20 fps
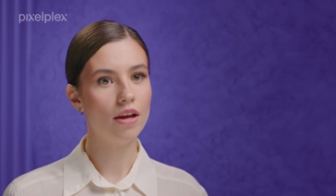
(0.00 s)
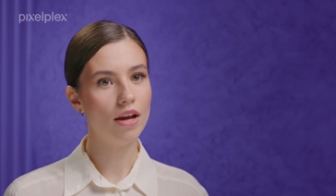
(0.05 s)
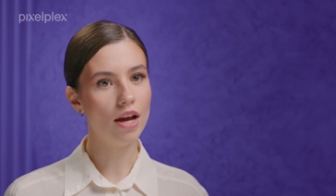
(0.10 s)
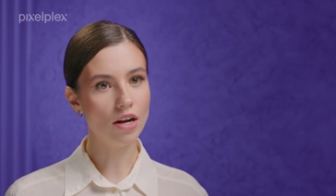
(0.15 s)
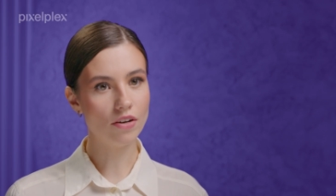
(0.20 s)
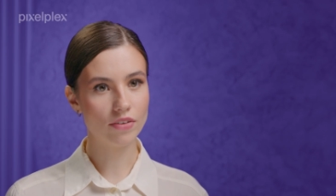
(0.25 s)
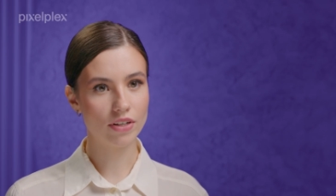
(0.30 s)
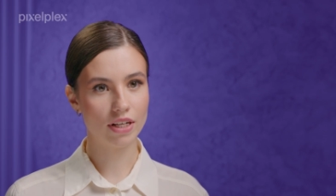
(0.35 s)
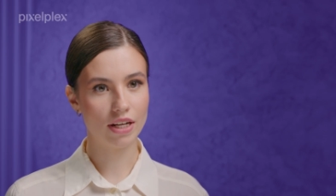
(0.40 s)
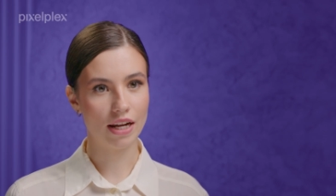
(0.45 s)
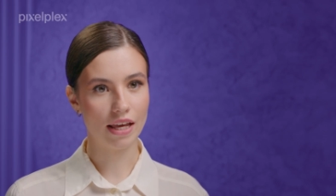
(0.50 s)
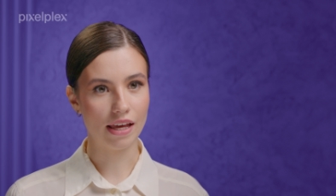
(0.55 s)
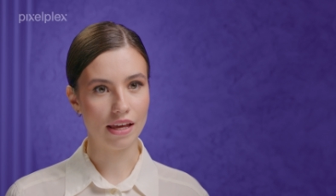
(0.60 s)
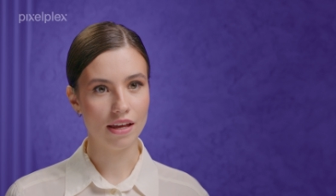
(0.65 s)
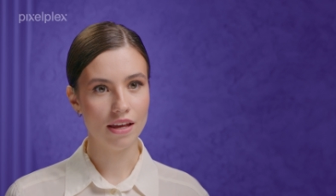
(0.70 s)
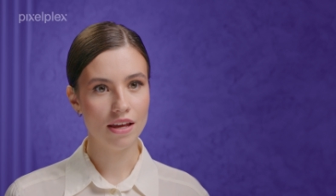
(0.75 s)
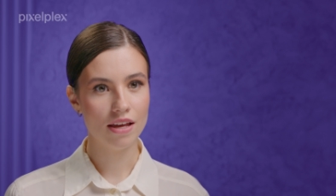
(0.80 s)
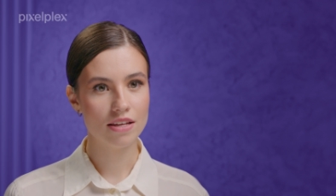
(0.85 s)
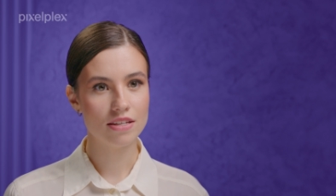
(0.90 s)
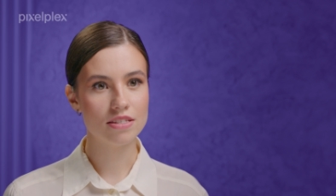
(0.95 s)
Currently,
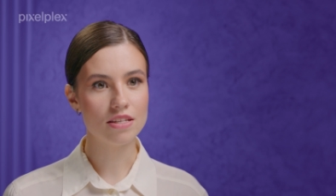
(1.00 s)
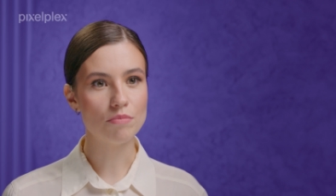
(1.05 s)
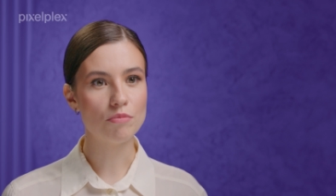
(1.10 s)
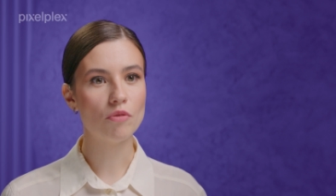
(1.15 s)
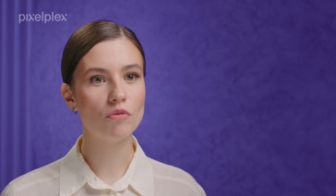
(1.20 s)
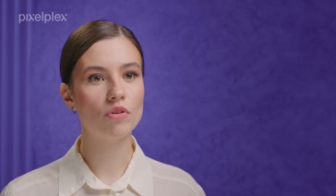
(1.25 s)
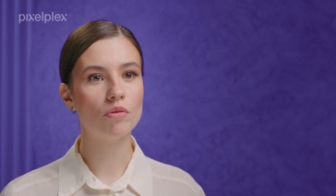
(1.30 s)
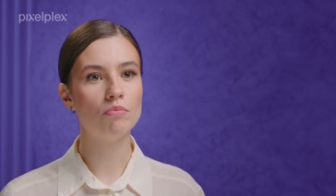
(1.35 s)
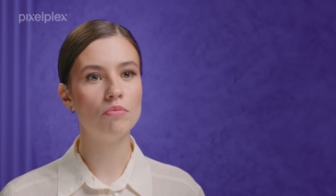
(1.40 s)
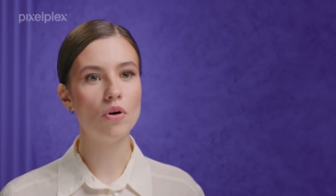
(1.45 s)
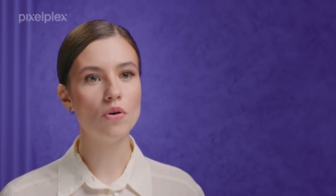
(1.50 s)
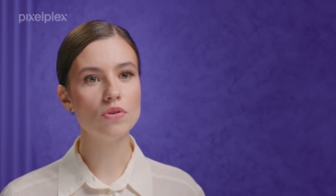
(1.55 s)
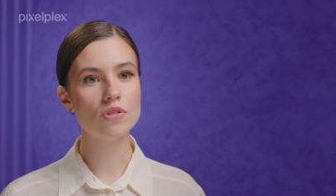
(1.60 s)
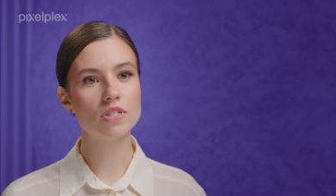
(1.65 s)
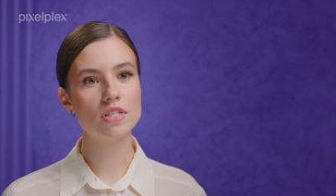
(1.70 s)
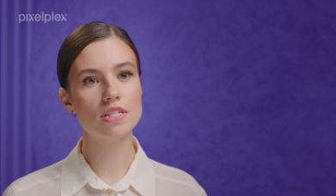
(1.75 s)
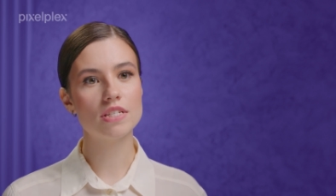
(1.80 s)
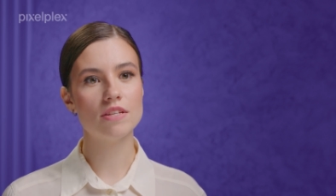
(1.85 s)
some of the most